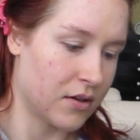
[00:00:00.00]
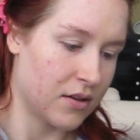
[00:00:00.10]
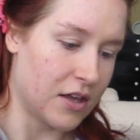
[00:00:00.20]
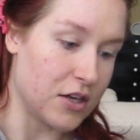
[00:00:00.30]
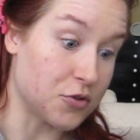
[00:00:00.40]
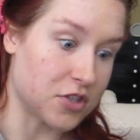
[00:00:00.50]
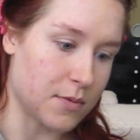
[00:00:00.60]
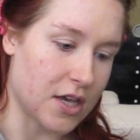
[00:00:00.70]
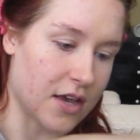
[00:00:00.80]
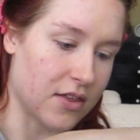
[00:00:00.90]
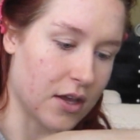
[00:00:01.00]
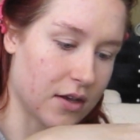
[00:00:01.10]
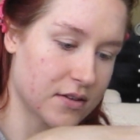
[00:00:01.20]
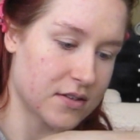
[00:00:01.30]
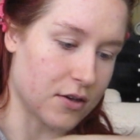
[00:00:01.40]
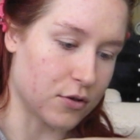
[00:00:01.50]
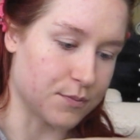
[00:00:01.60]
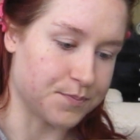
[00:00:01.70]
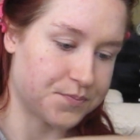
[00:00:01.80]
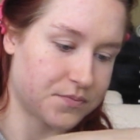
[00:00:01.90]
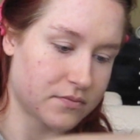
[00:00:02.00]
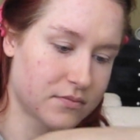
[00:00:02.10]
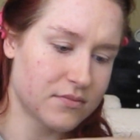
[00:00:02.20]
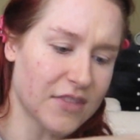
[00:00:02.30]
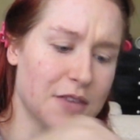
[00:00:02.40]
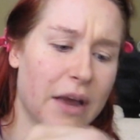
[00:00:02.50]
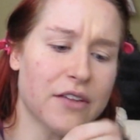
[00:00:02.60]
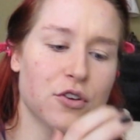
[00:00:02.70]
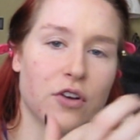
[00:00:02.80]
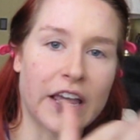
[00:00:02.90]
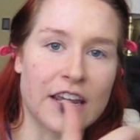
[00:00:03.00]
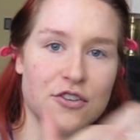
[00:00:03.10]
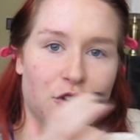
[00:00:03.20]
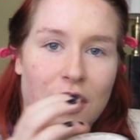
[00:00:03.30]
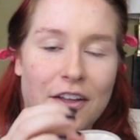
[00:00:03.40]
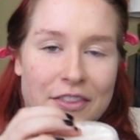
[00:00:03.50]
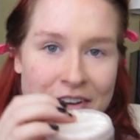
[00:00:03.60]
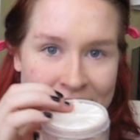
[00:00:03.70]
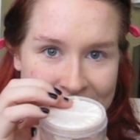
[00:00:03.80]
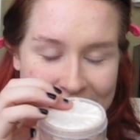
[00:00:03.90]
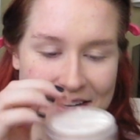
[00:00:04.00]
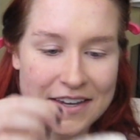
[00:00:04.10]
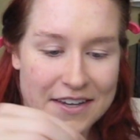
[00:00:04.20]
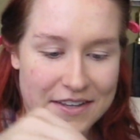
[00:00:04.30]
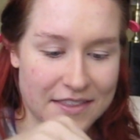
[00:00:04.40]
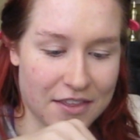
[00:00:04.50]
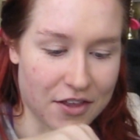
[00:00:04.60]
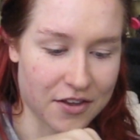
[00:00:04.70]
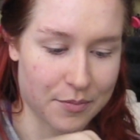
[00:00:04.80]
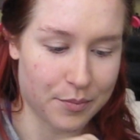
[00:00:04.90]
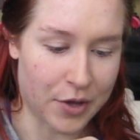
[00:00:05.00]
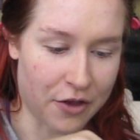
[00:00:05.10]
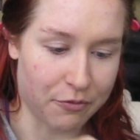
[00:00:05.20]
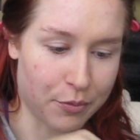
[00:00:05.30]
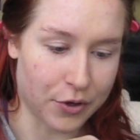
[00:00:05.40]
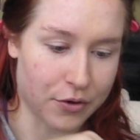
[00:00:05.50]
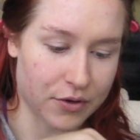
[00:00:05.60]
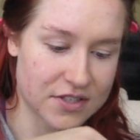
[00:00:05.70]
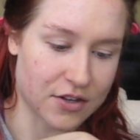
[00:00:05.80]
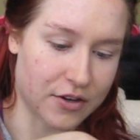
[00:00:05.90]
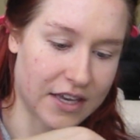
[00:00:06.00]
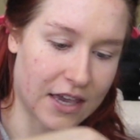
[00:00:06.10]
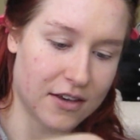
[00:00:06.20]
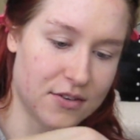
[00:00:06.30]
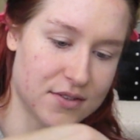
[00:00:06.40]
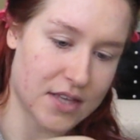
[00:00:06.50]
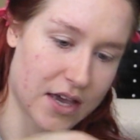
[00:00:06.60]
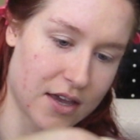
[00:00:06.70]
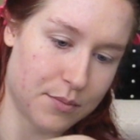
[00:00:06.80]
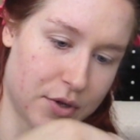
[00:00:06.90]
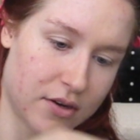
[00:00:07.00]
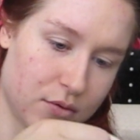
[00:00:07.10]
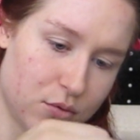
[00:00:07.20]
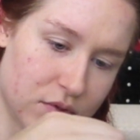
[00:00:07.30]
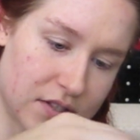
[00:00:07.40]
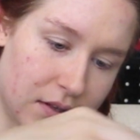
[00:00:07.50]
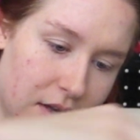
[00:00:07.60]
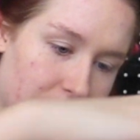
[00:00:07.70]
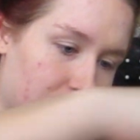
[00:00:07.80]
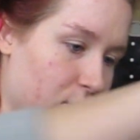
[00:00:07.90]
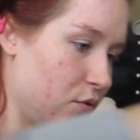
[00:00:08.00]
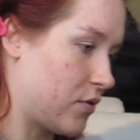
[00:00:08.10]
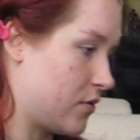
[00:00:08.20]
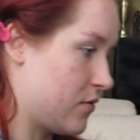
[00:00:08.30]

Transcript: they used to be, I think. So, and my little handle on the puff broke, so I can't use that, but ooh, that's a lot. Ooh.